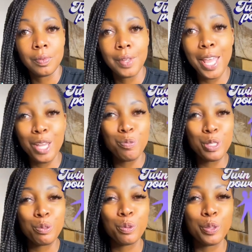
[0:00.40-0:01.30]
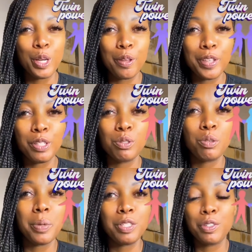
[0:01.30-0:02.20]
Hey, what's going on, y'all? Thank you so
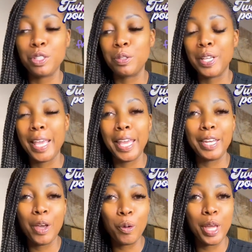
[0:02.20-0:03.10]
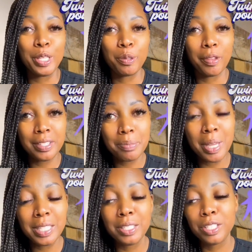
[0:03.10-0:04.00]
much for tuning in. Okay, so this
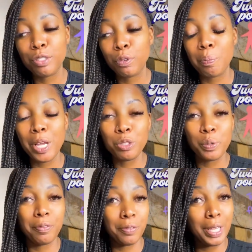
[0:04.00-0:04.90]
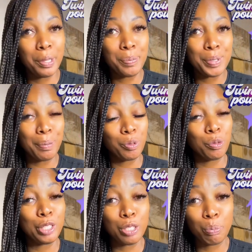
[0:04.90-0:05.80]
message is for my twin flames. I'm
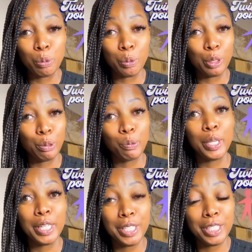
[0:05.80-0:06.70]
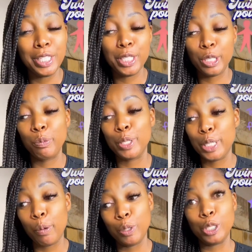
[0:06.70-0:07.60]
going to just pull a little energy to see what's
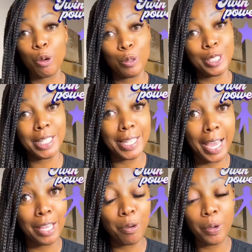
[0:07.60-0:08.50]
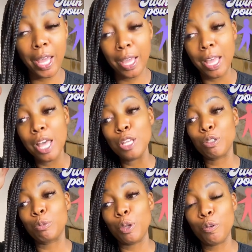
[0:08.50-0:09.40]
up with y'all tonight, okay?
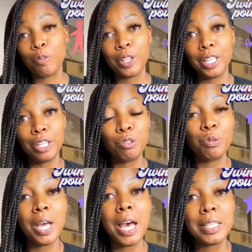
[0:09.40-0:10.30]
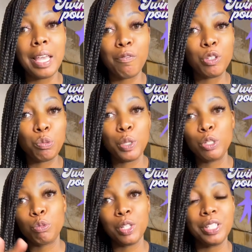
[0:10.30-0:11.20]
So don't forget, you guys, every twin
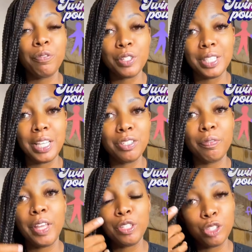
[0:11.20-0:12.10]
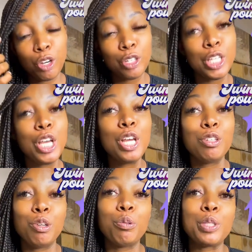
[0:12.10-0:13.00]
is on a different stage of their journey.
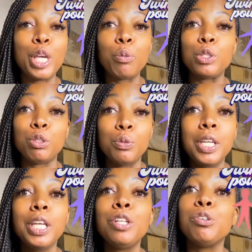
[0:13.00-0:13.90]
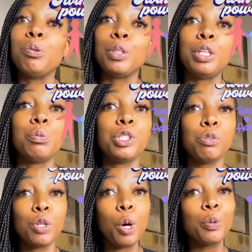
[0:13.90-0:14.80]
You're going to take what you need, you're going to leave what you
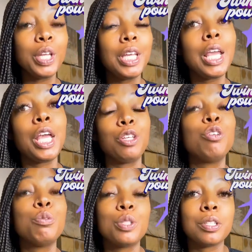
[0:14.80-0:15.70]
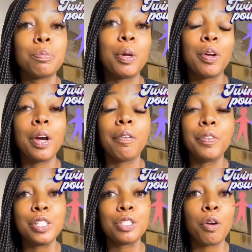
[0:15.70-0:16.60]
don't need, and use the spirit of
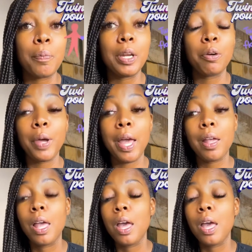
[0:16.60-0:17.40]
discernment, okay?